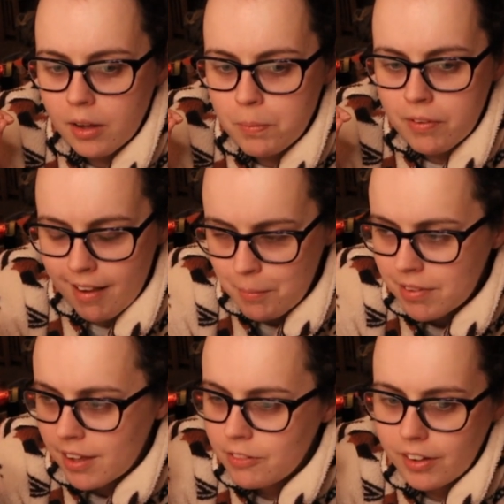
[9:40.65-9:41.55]

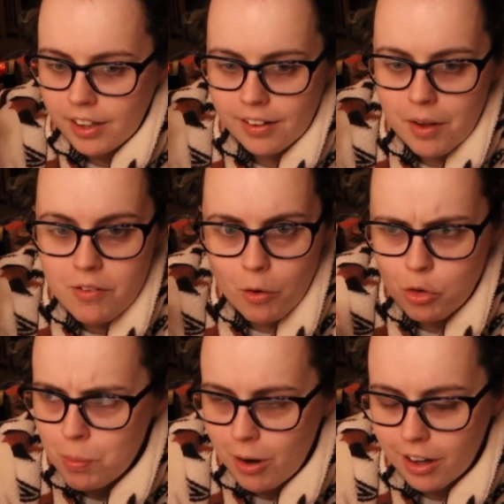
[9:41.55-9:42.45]
perceptive and so
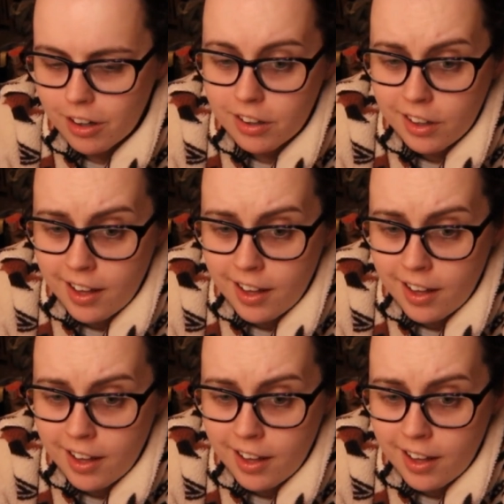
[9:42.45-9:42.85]
smart,